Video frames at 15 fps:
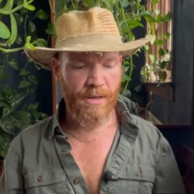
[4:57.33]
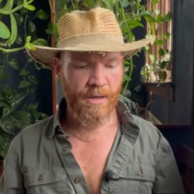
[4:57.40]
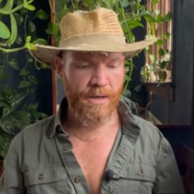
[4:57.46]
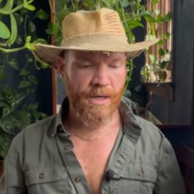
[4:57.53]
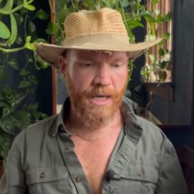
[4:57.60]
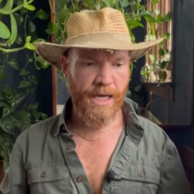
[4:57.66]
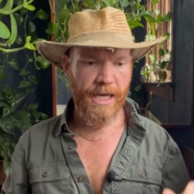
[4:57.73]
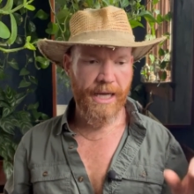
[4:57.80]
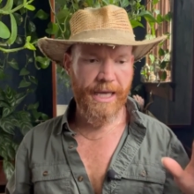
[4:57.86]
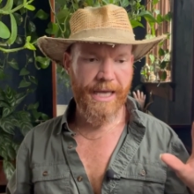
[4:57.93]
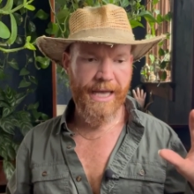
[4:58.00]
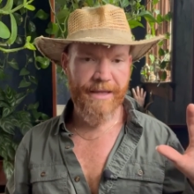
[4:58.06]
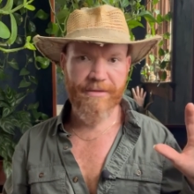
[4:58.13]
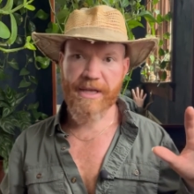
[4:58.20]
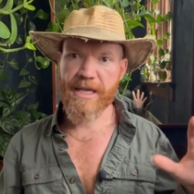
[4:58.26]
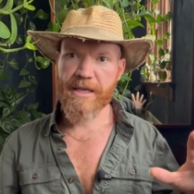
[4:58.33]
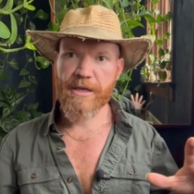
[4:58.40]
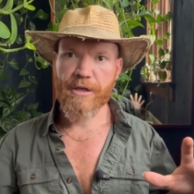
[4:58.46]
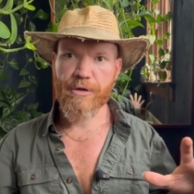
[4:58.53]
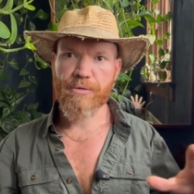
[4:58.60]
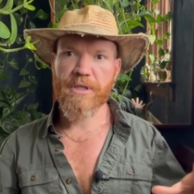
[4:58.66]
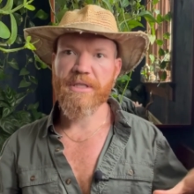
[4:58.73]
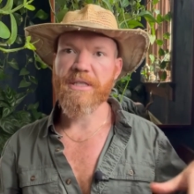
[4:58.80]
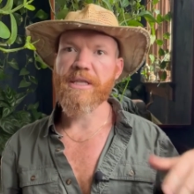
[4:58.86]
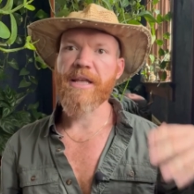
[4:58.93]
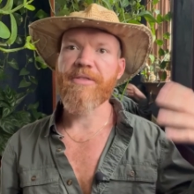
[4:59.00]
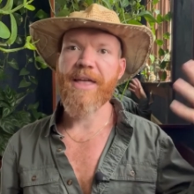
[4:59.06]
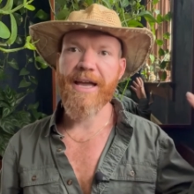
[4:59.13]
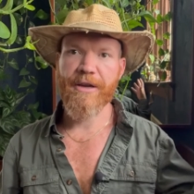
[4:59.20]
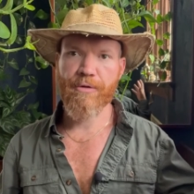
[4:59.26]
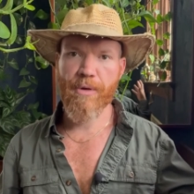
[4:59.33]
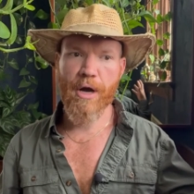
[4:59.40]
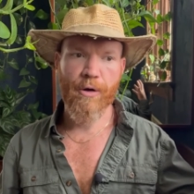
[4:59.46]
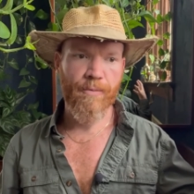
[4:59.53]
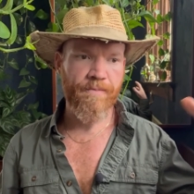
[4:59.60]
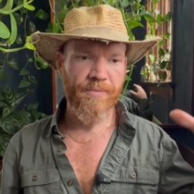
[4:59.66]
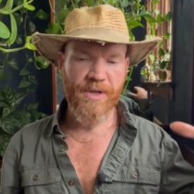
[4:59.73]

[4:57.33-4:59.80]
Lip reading: And then you just let that grow.